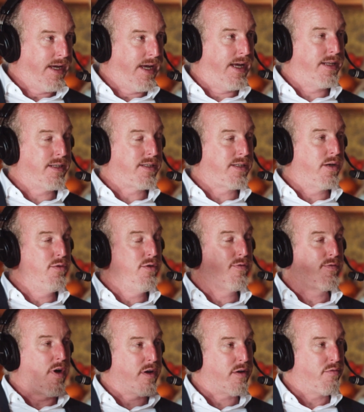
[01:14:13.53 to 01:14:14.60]
And so
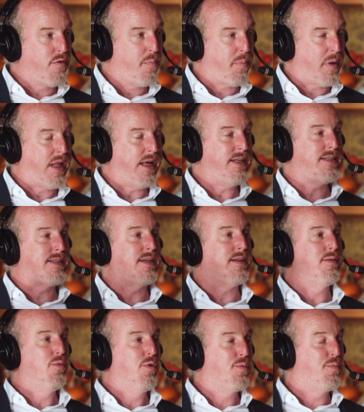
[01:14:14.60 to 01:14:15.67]
you've got to replace
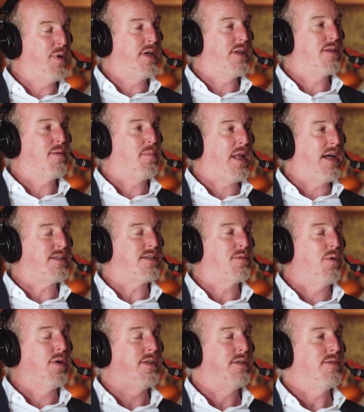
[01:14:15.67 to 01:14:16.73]
it with being the blessed
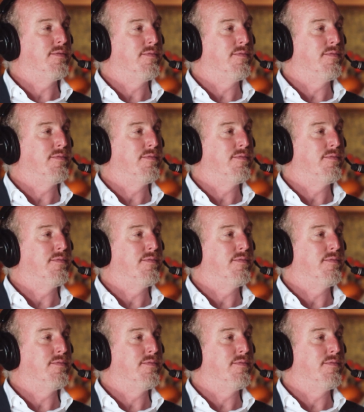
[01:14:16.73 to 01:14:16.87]
one.